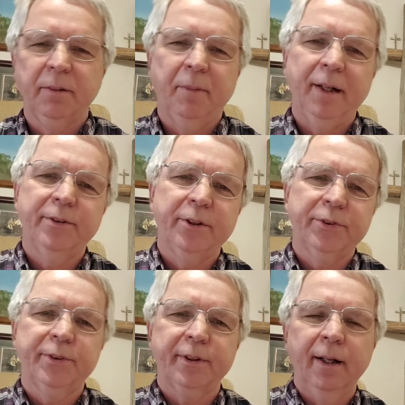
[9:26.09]
of my
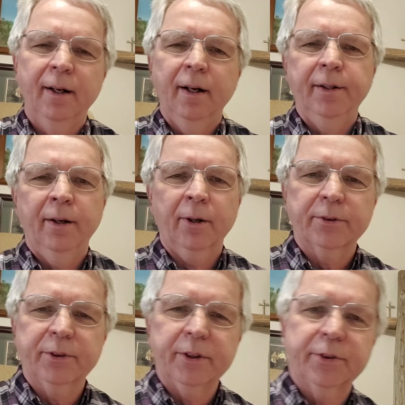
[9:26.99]
sister,
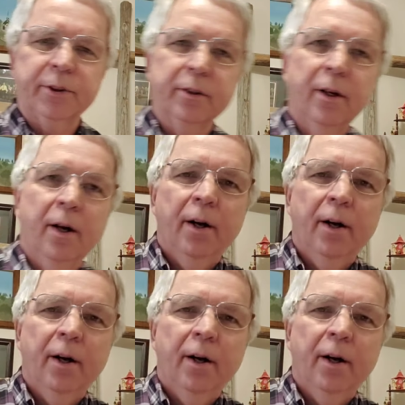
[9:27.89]
younger sister,